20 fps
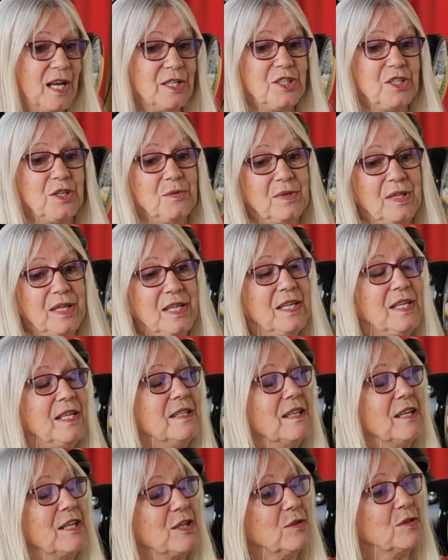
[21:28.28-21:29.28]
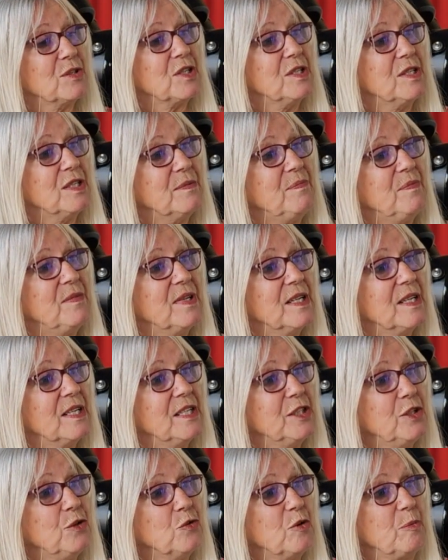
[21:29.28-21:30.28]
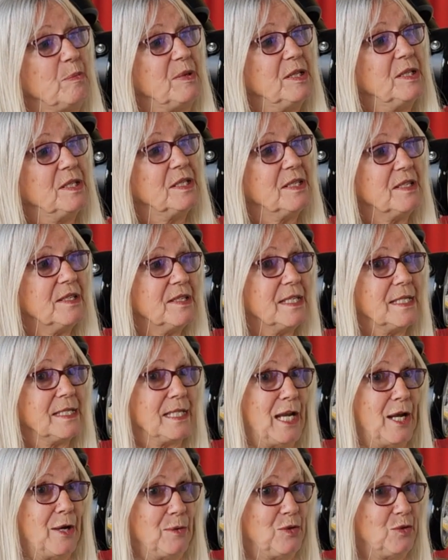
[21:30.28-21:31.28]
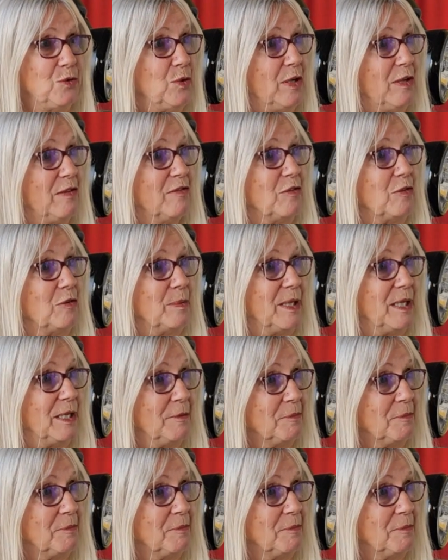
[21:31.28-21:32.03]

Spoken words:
And so they got a European sit-down toilet for me.